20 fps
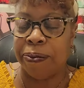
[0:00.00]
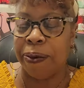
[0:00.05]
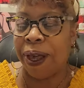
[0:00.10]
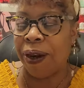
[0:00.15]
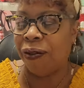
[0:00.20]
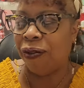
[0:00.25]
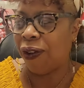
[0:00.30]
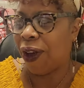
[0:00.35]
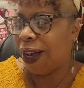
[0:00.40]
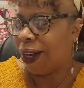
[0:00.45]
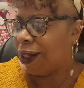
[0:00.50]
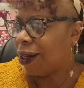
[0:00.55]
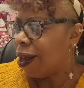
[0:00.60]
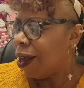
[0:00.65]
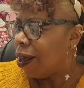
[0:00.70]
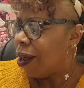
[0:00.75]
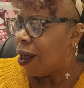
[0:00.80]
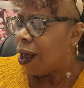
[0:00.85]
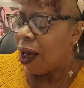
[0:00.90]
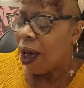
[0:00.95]
Matter of fact,
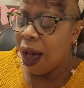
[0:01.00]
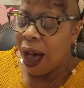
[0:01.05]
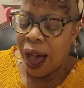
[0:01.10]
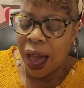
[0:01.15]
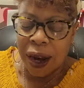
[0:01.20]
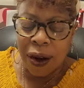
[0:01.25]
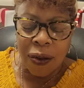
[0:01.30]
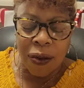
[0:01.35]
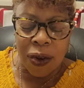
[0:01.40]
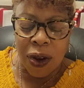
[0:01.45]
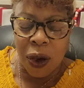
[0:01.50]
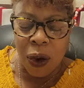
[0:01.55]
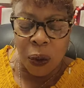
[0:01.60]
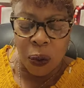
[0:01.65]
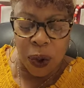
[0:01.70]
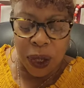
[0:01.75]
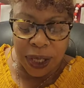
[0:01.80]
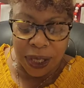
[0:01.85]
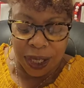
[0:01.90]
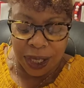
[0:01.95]
I don't know
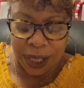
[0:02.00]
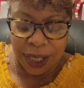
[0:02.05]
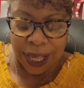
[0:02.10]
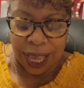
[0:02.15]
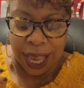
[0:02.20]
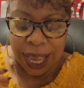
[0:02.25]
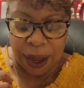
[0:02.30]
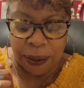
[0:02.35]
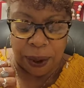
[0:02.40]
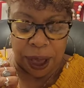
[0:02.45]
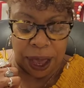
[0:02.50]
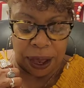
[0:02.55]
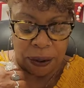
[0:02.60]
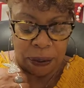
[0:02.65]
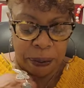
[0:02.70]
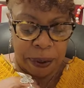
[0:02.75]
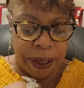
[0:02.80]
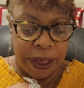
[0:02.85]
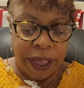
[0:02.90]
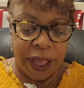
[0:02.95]
what to say about
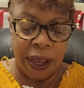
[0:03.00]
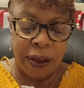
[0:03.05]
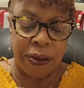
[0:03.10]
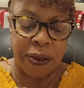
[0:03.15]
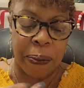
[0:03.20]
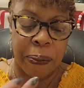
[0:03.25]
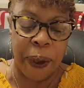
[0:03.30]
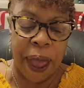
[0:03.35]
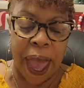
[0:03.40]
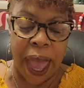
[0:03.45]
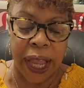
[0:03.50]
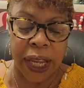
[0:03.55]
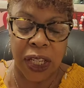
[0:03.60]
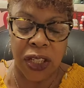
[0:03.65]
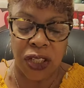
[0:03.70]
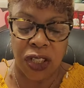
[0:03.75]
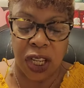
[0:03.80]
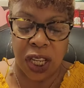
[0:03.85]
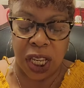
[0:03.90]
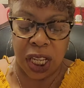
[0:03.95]
them, but the, the
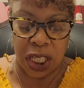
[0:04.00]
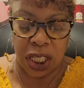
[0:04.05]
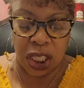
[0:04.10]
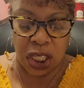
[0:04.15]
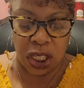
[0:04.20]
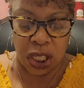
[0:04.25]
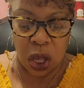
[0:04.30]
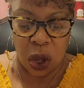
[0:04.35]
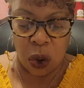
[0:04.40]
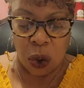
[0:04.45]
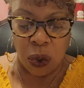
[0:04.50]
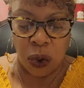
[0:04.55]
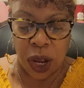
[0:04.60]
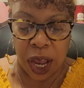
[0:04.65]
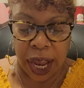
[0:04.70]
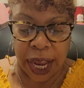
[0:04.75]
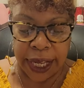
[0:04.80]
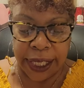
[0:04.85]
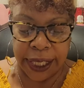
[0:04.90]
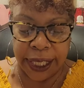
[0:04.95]
packaging is so
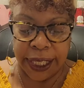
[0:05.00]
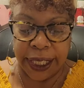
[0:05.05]
nice.